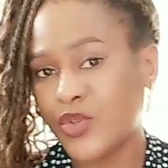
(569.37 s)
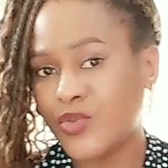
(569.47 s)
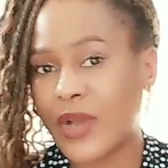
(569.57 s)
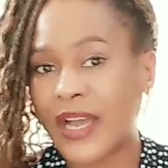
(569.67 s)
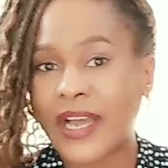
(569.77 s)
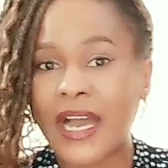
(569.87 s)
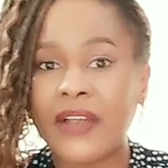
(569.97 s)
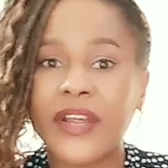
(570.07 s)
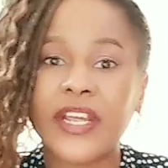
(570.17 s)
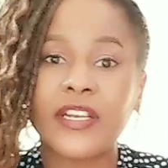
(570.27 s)
you are
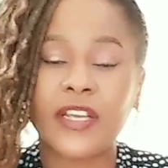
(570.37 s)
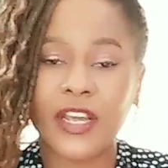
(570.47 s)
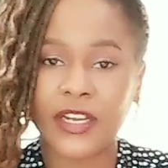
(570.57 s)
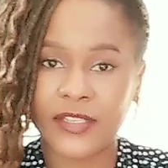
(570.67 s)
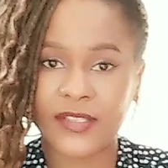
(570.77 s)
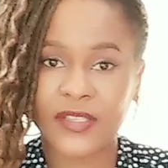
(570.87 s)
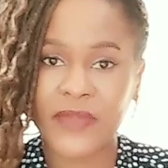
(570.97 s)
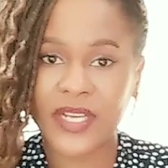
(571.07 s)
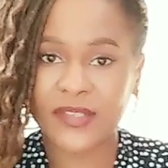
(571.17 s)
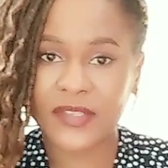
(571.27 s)
carrying in a
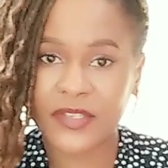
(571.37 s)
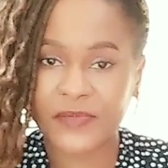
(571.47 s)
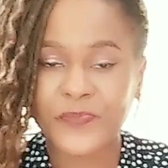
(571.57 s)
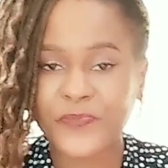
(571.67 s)
semester.